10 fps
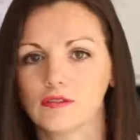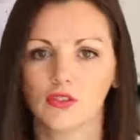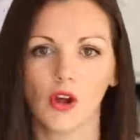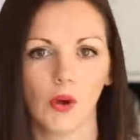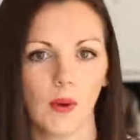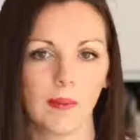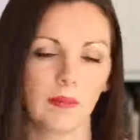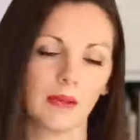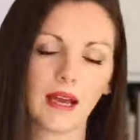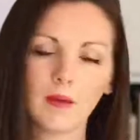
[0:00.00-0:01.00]
know where
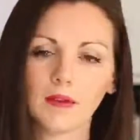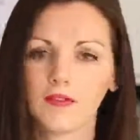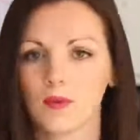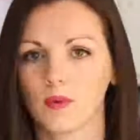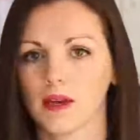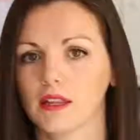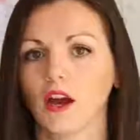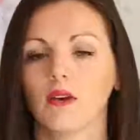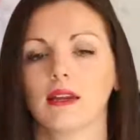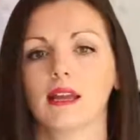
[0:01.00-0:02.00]
people are coming from and where they're
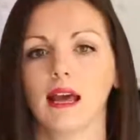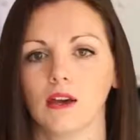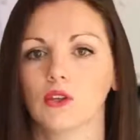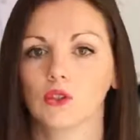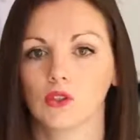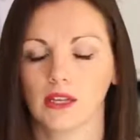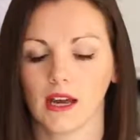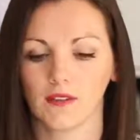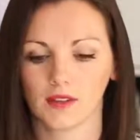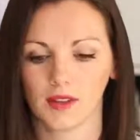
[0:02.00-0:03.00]
going and how you're looking
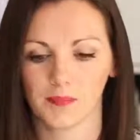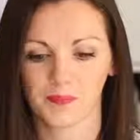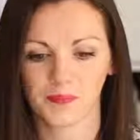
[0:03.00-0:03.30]
after them.